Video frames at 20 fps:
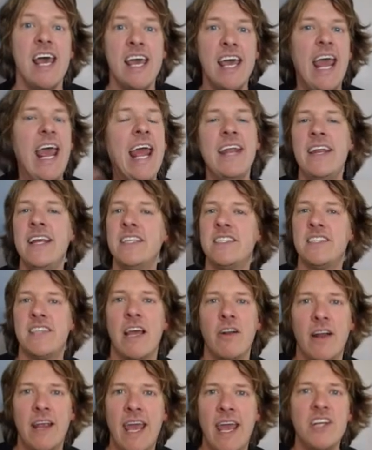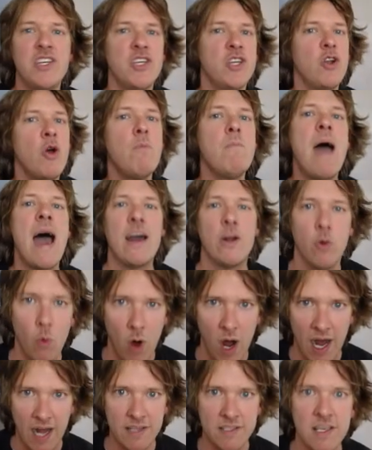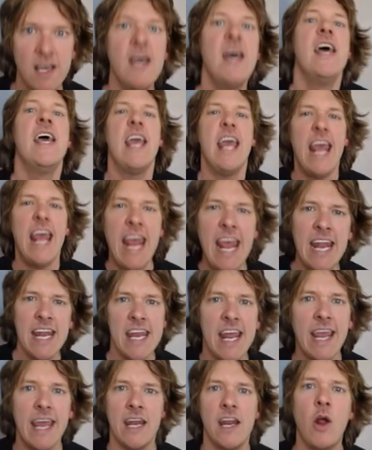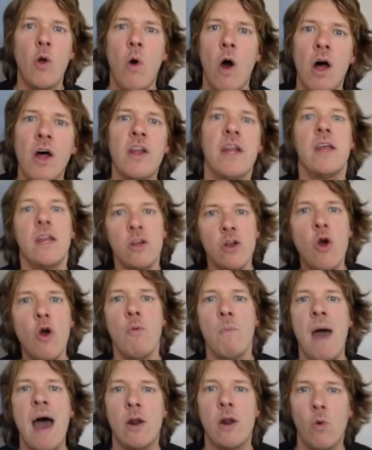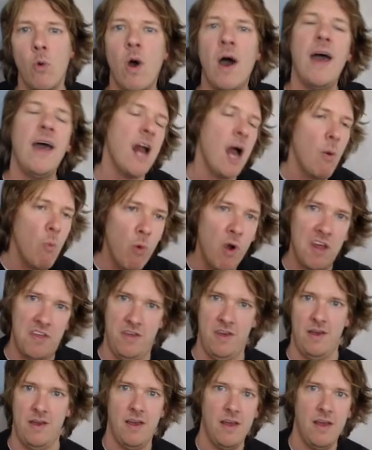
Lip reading: Ending segregation no matter what. Ending inequality no matter what. And I'm with you.